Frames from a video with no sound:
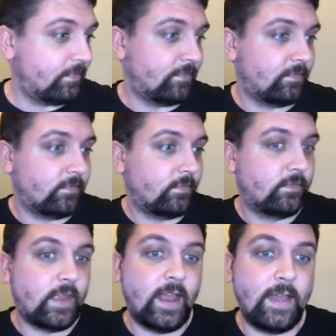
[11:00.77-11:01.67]
yeah
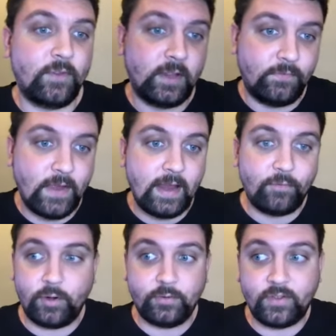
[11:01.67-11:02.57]
a heavenly
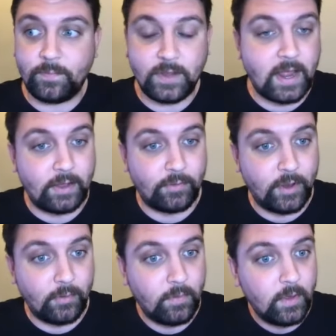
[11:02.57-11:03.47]
favor or something. I don't
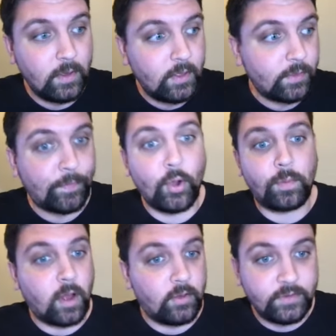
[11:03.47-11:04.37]
know the
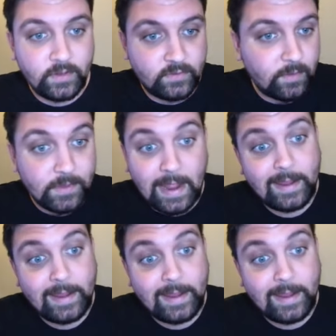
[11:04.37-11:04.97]
Pope calls in something.